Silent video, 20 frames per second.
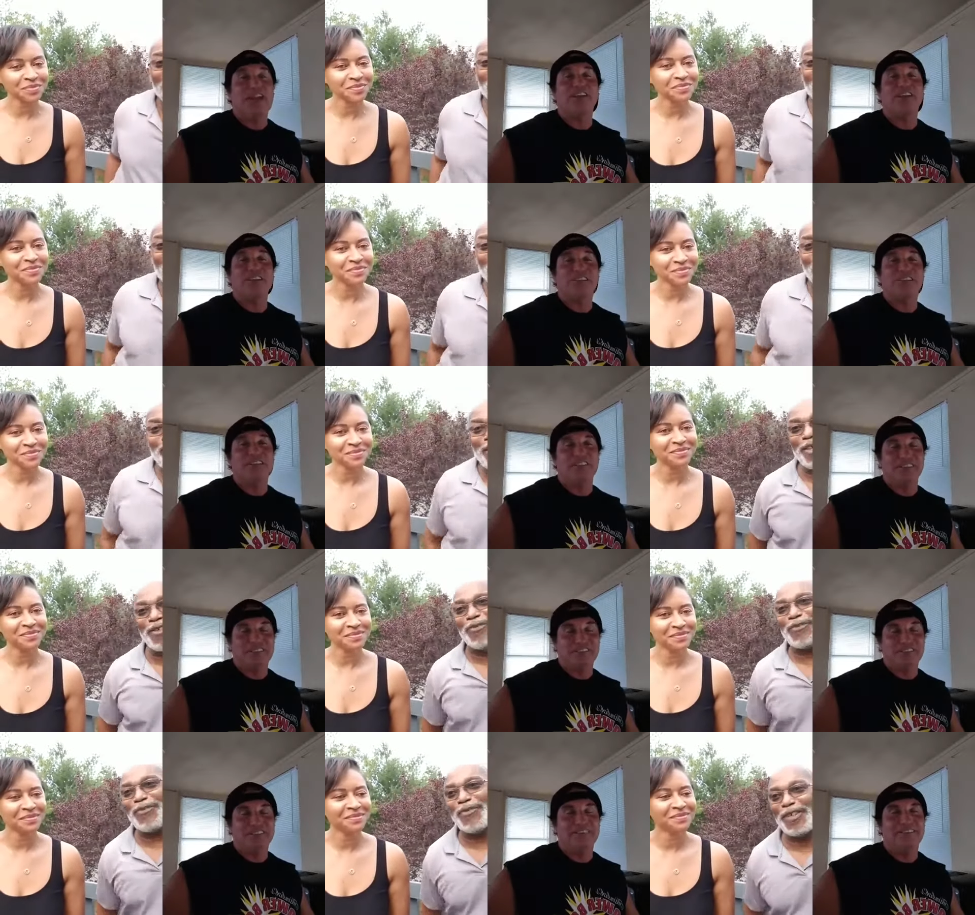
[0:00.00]
Speaker 1: so
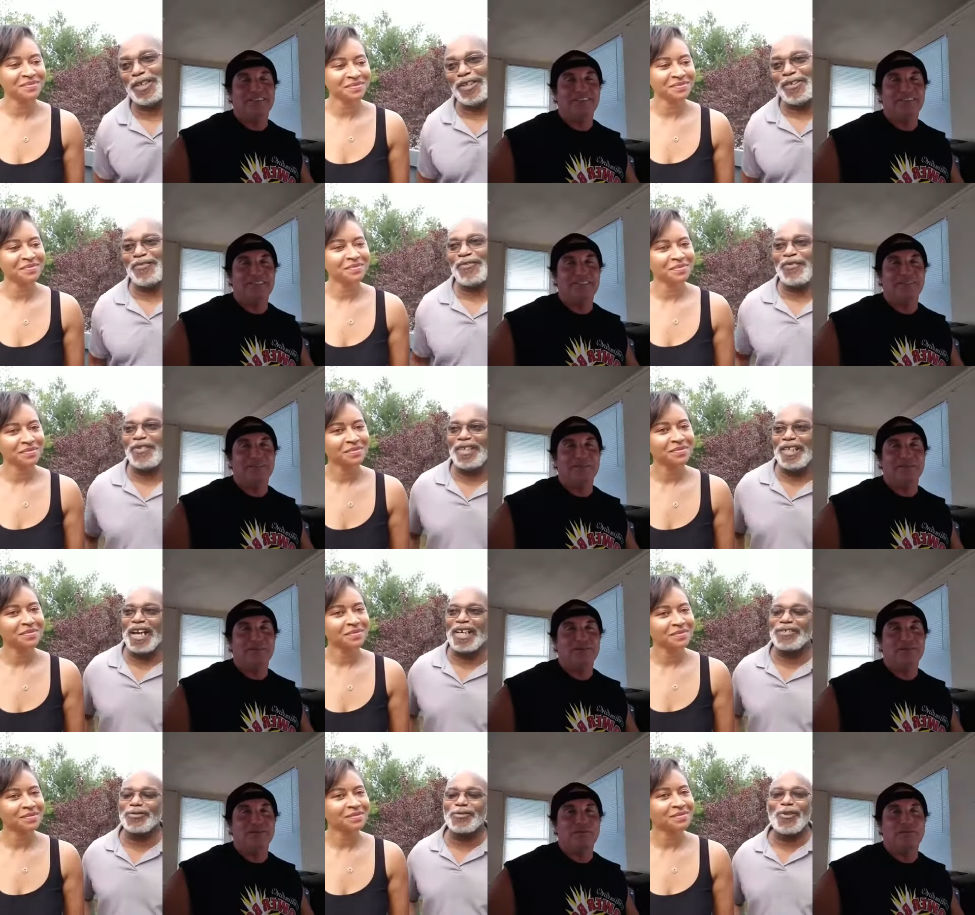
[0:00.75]
if, if
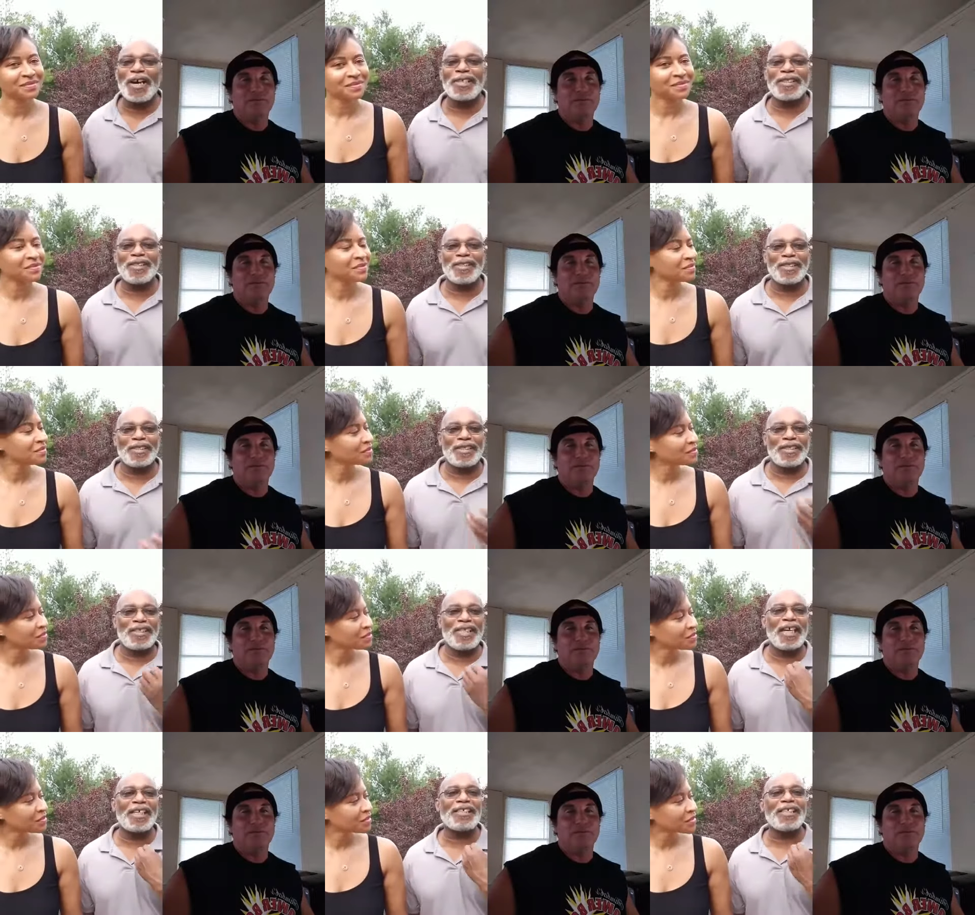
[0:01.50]
that's what
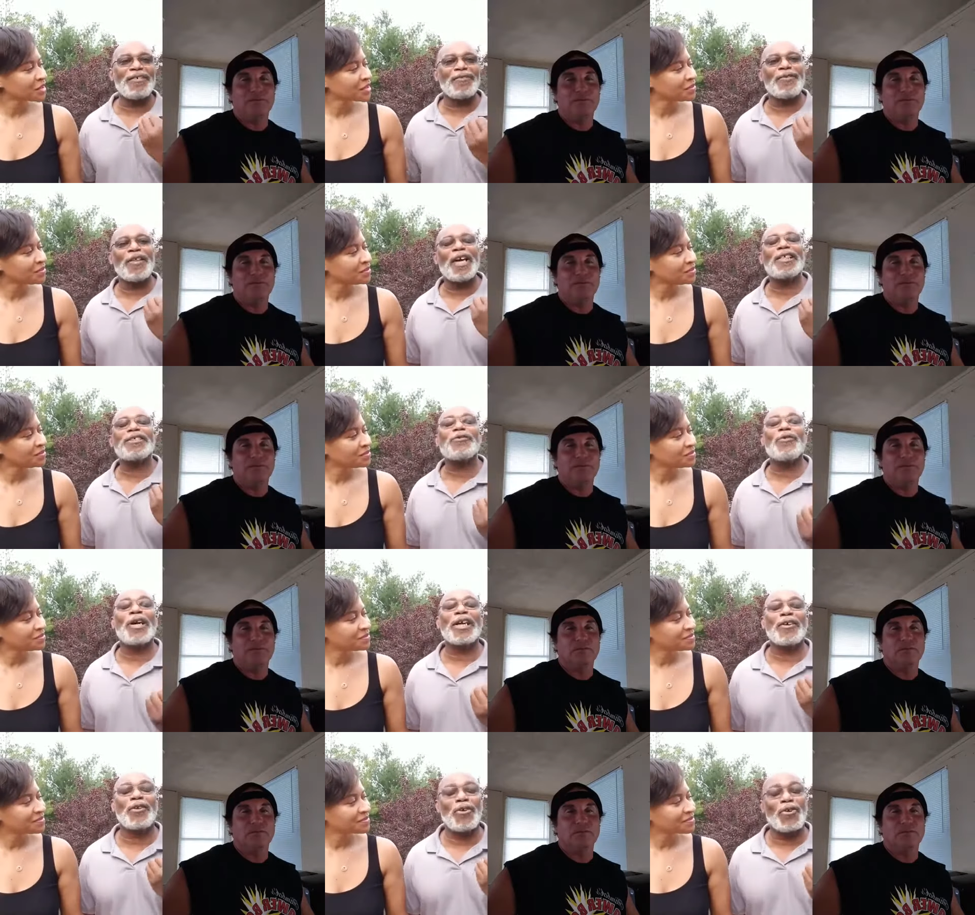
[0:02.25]
that if that's
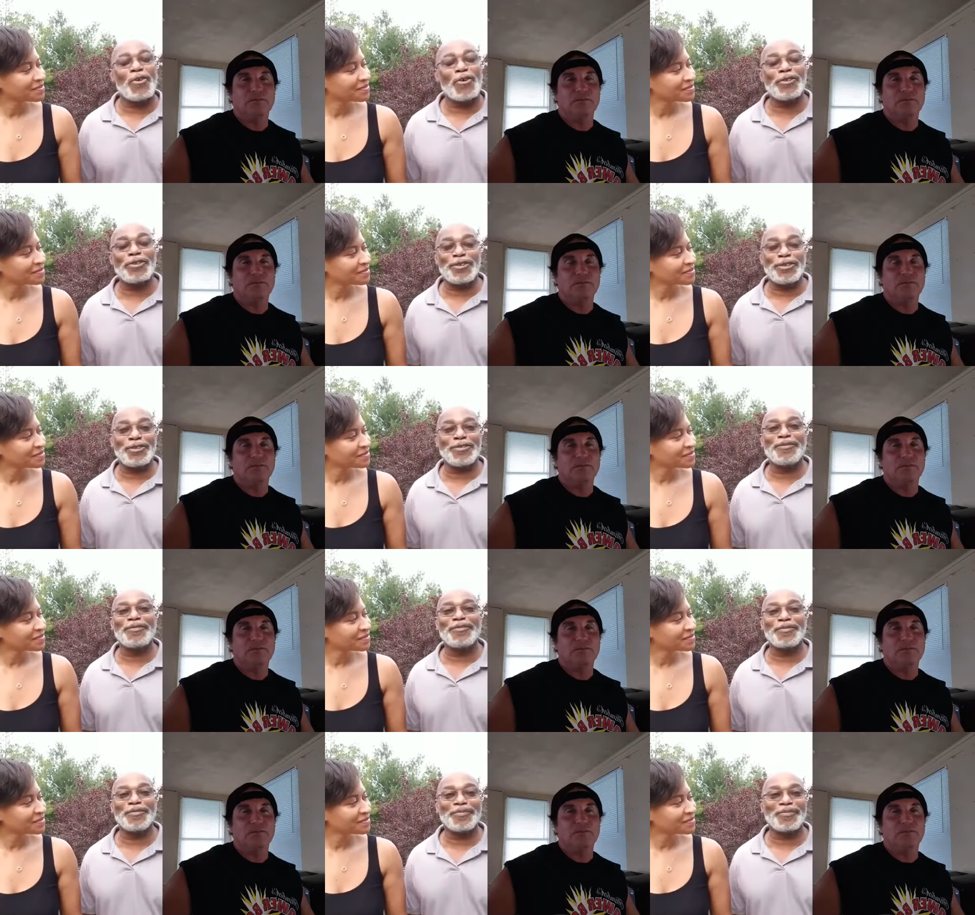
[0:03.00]
what called
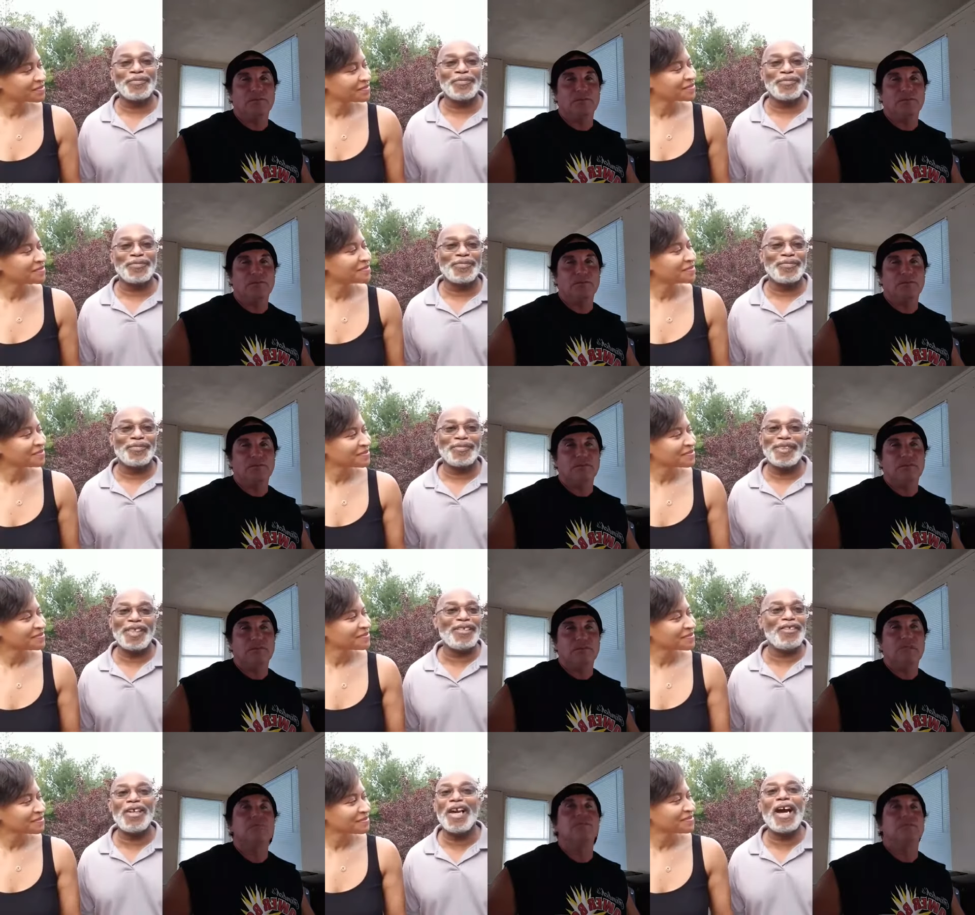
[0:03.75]
you,
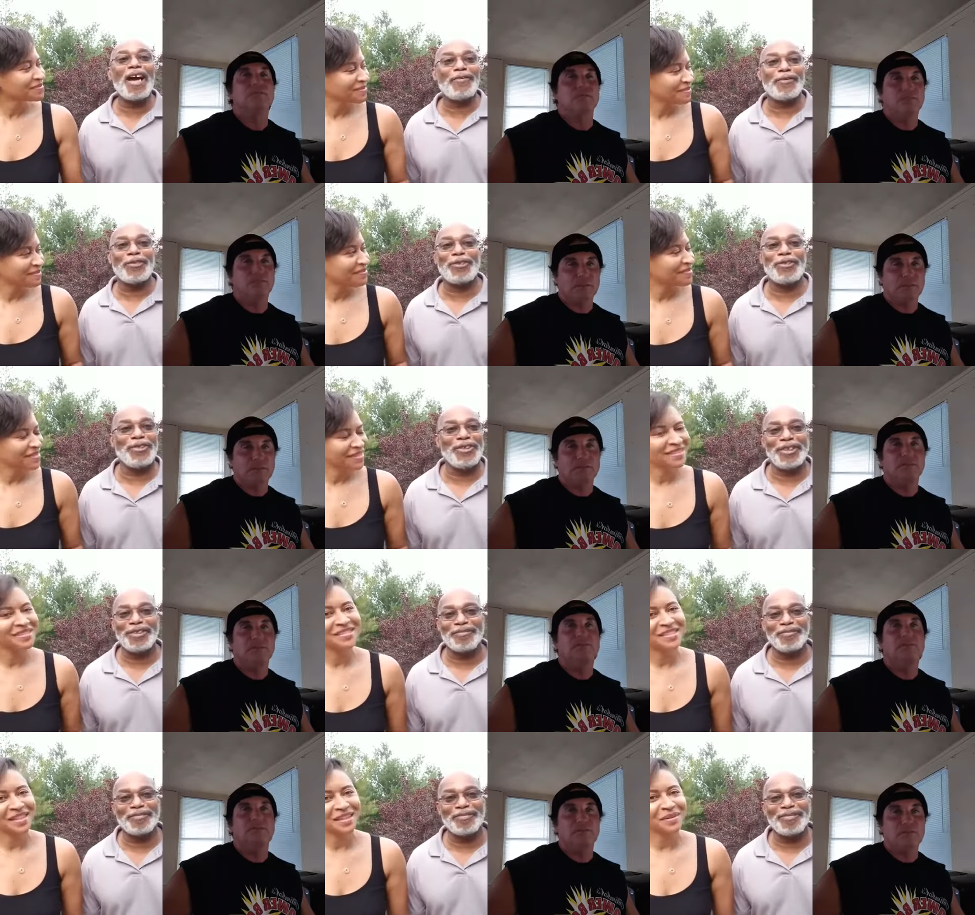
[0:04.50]
then you have to do
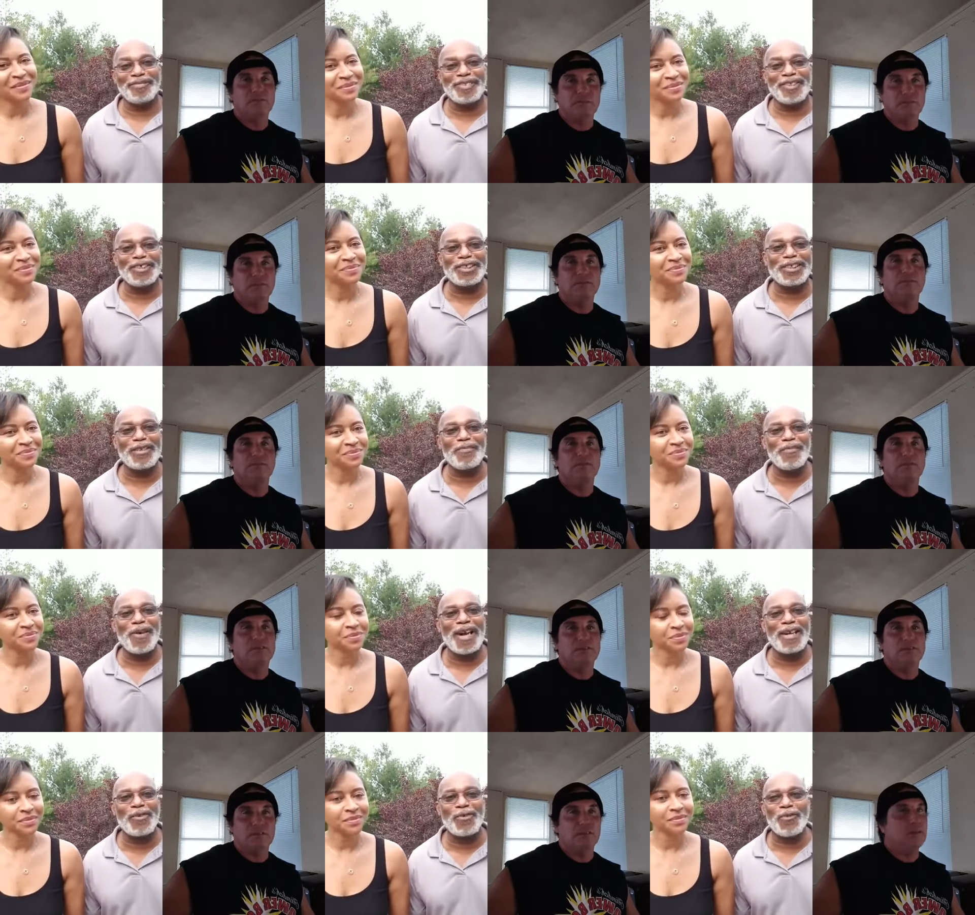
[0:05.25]
it. Yeah. It doesn't
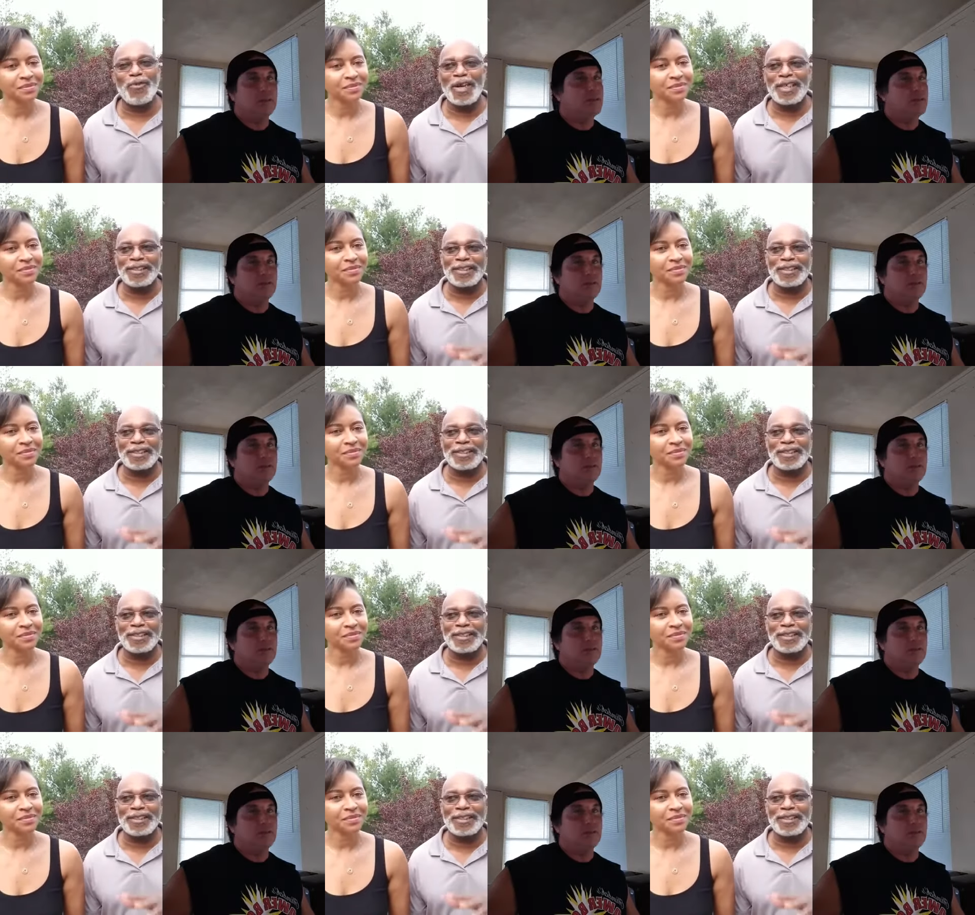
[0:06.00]
matter what